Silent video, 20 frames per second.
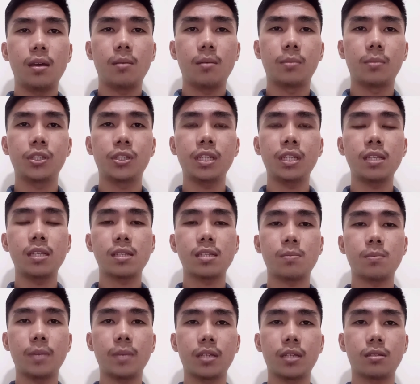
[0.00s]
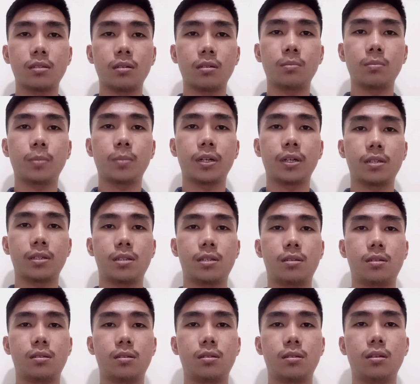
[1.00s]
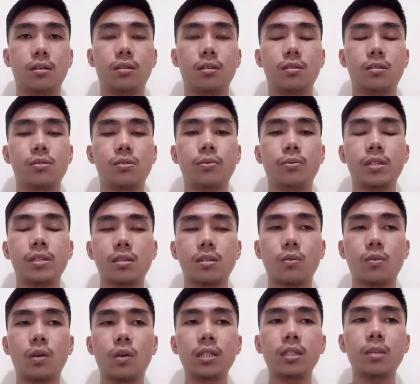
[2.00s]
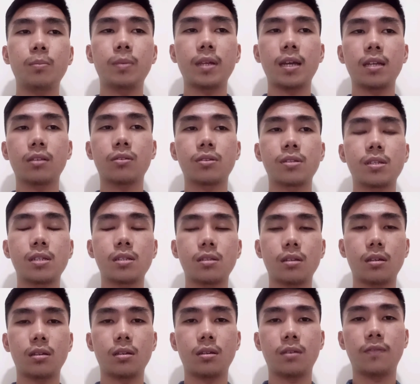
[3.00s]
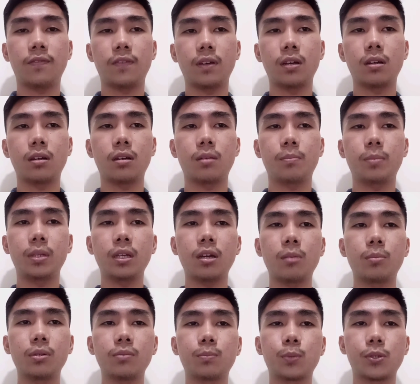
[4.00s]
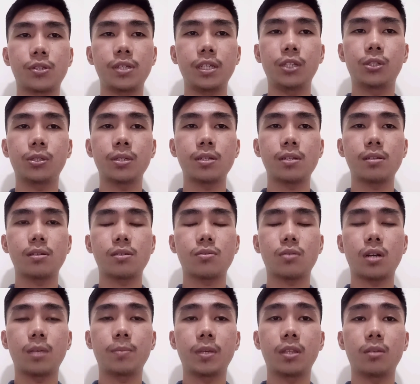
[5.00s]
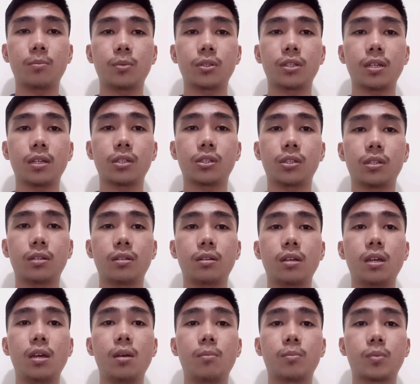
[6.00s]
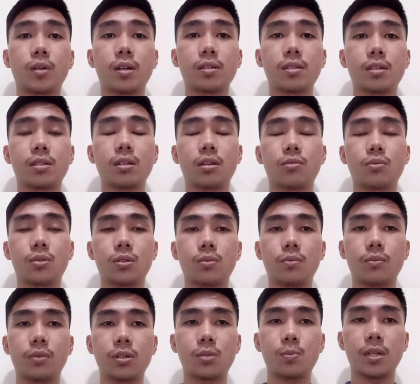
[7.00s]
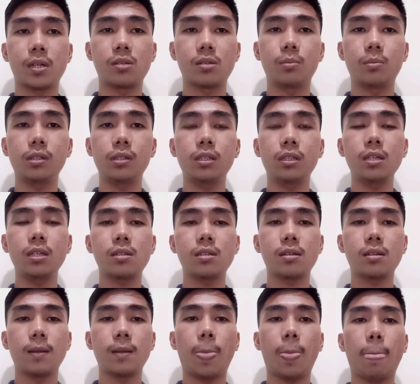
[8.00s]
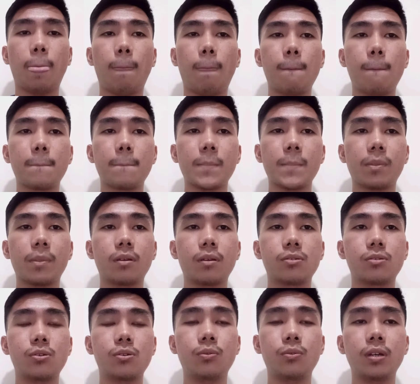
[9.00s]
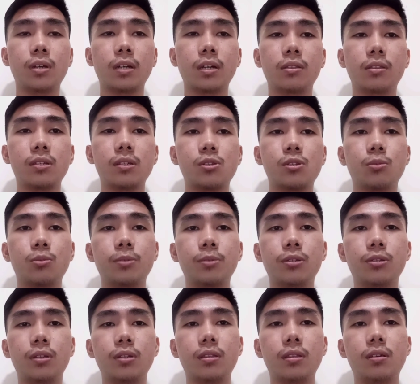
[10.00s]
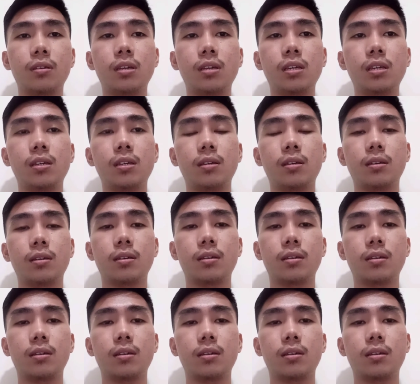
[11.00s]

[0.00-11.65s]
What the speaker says: machines metal parts. So its quality plan consists of applicable procedures describing the production process and responsibilities. So they are distributing the